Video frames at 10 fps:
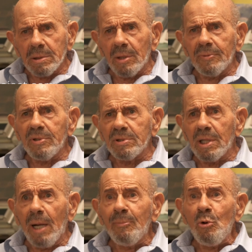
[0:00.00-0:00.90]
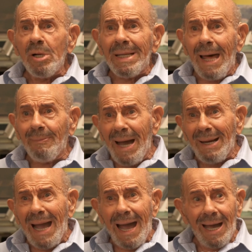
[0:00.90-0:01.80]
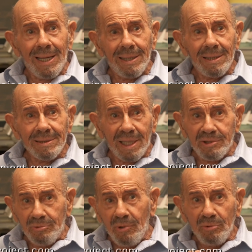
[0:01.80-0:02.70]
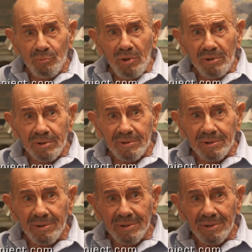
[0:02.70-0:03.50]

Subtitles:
So he said, Abugalabaga, that's your own words.